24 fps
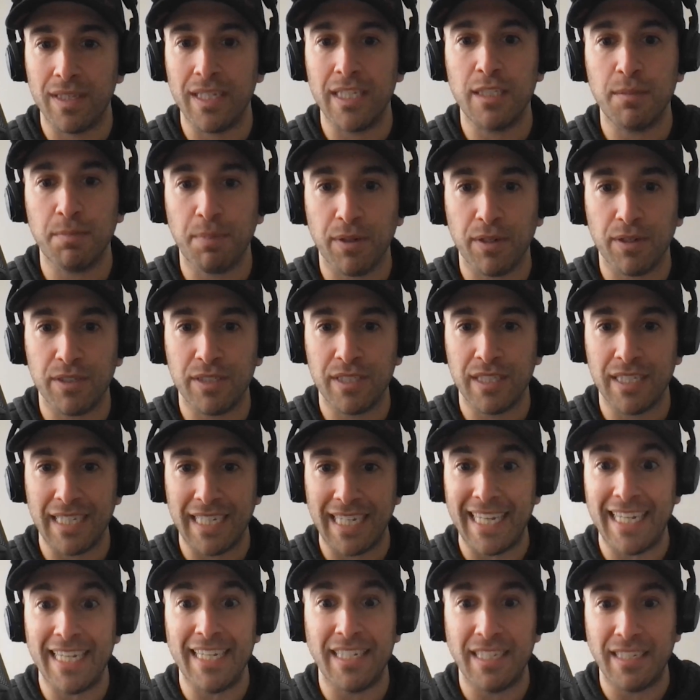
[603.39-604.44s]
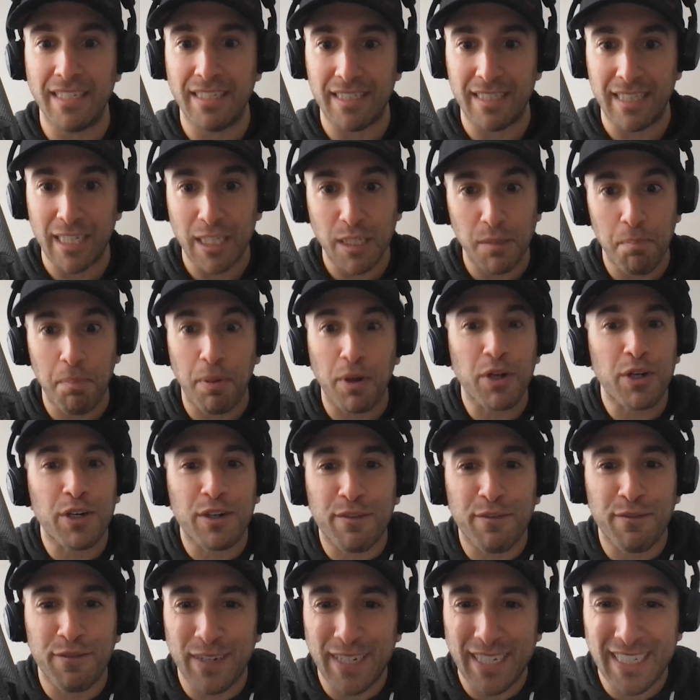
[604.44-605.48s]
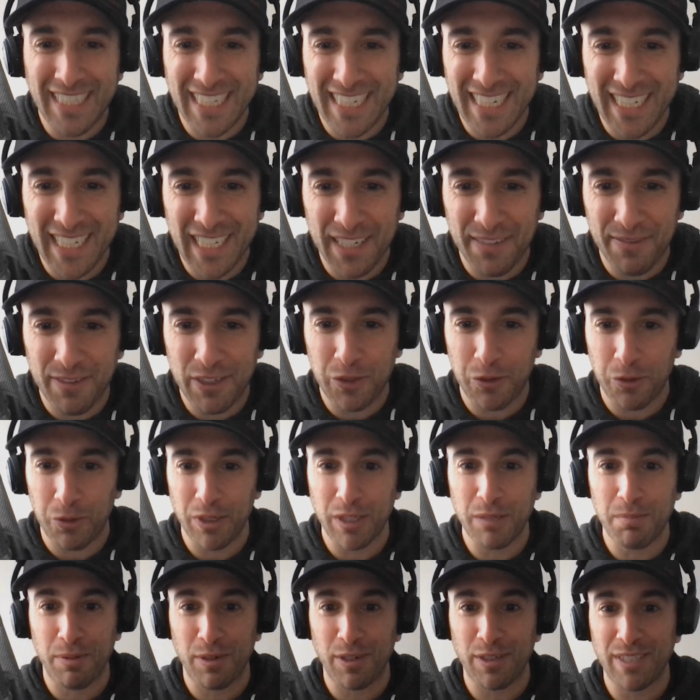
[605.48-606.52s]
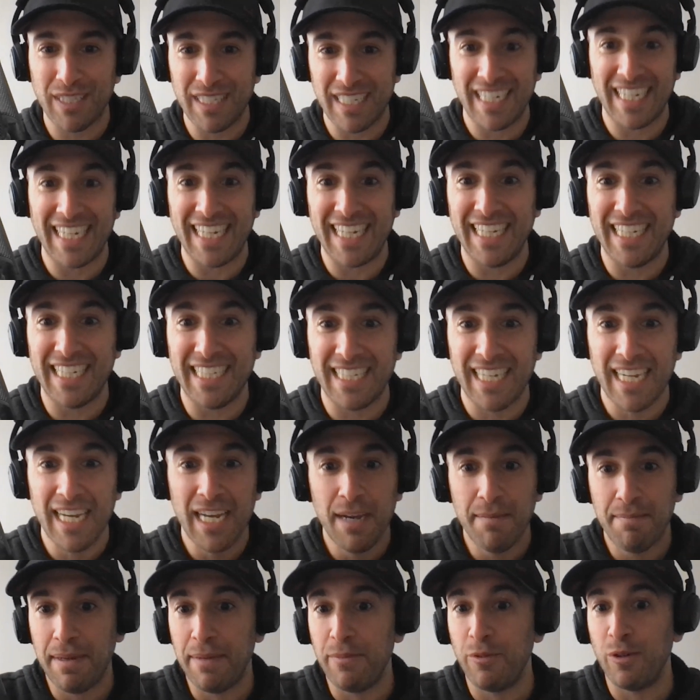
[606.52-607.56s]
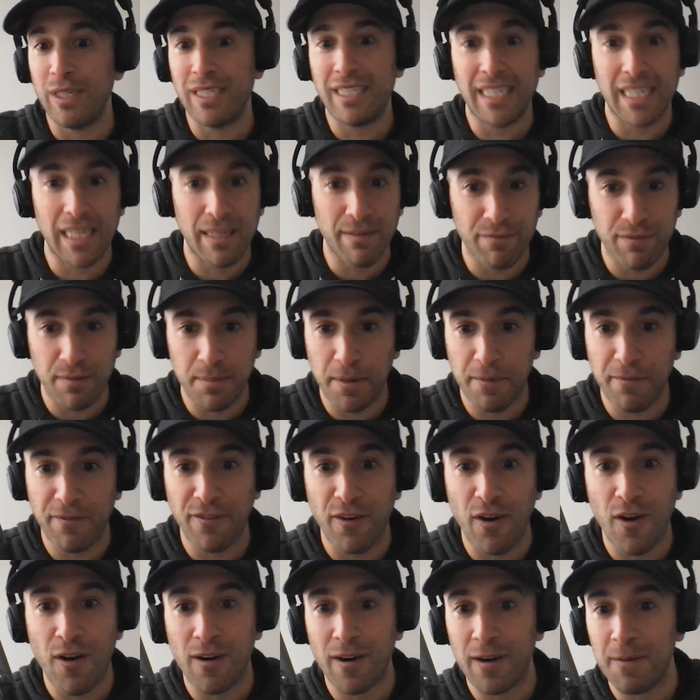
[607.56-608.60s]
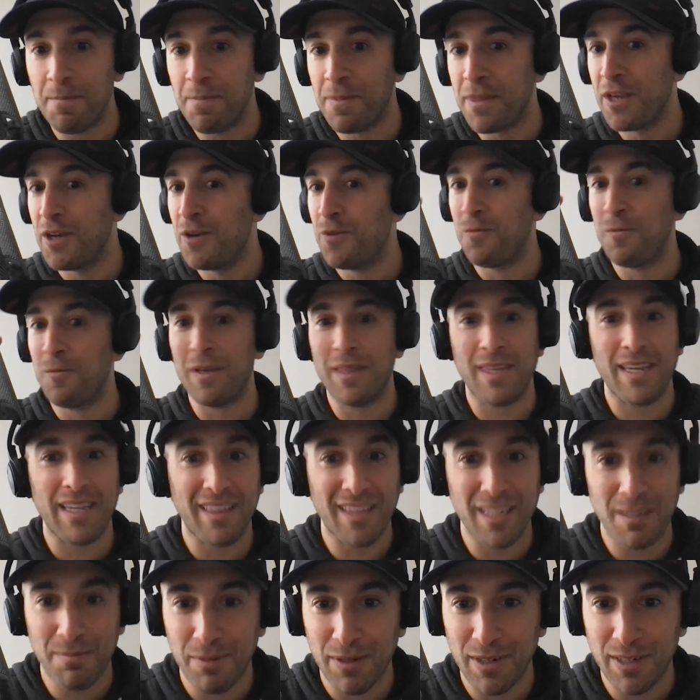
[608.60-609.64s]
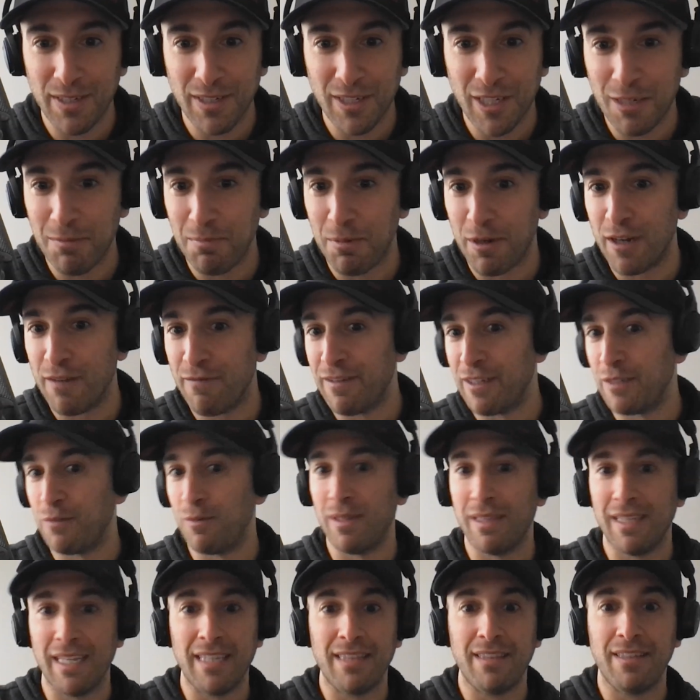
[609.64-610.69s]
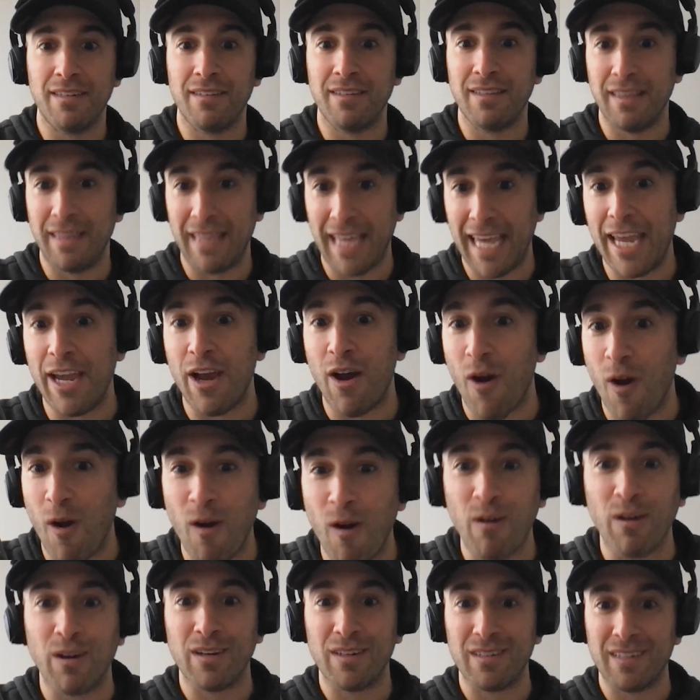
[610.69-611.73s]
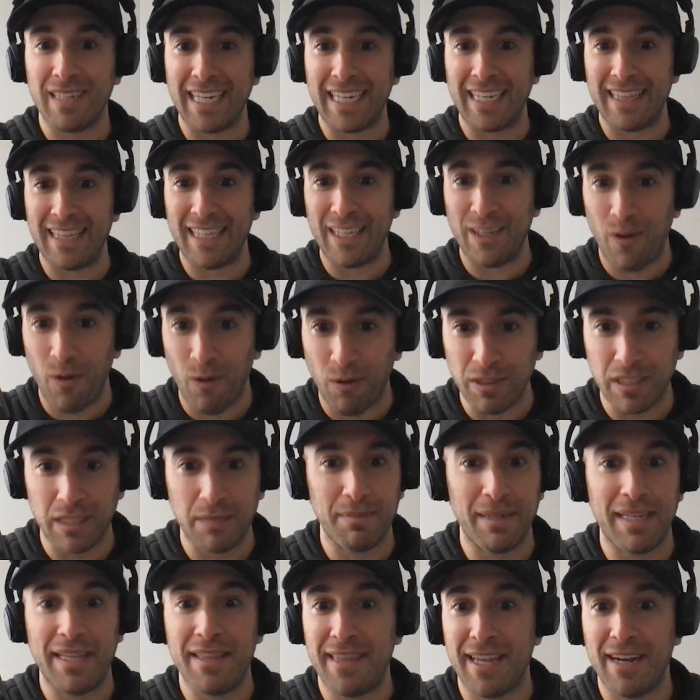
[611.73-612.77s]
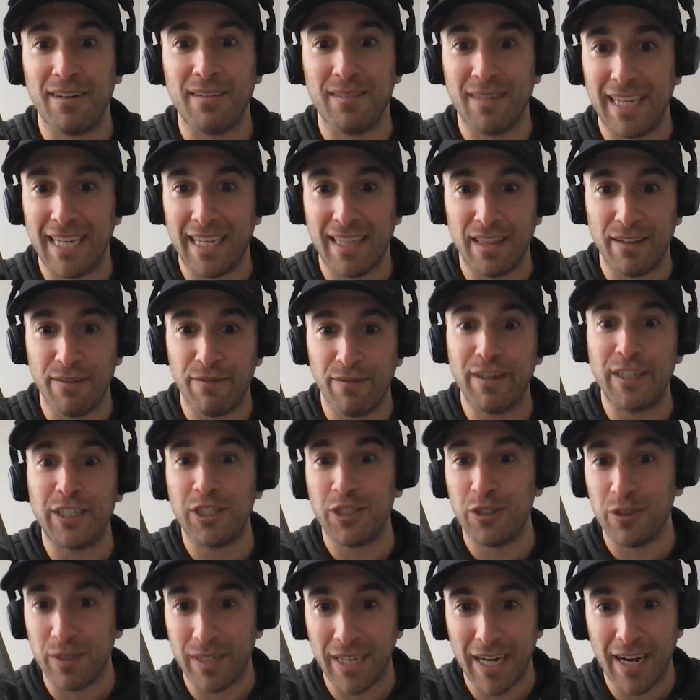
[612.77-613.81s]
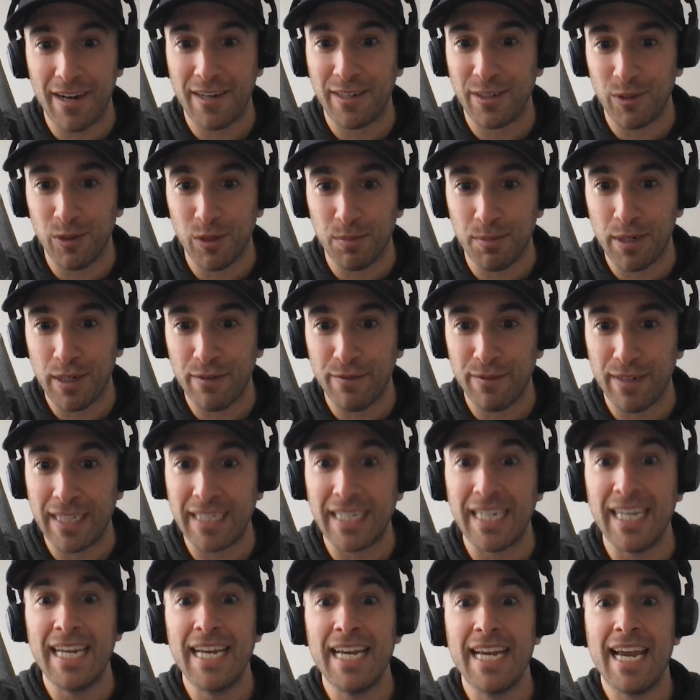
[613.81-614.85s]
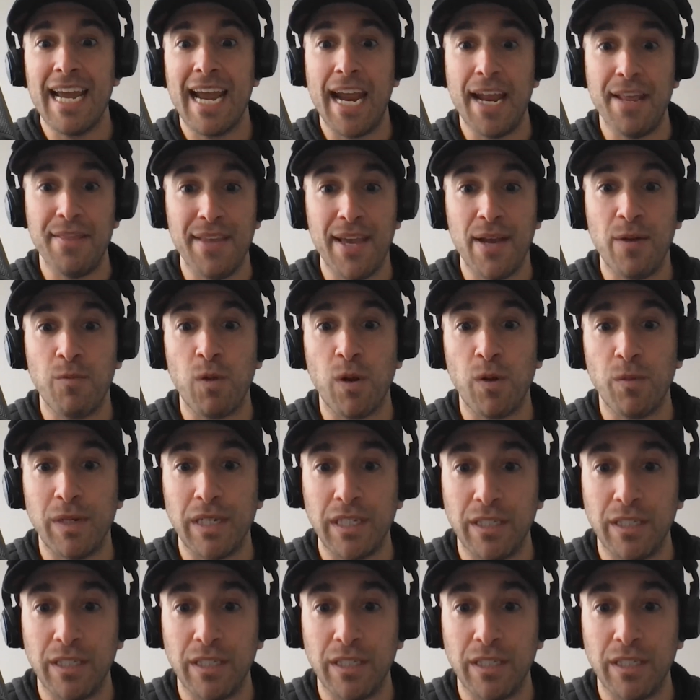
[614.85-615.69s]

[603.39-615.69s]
this person is this perfect individual. This person is, maybe we see them from afar. We think this person is perfect. We think they are like the ultimate. They're like the fictional character who's perfect. And then when we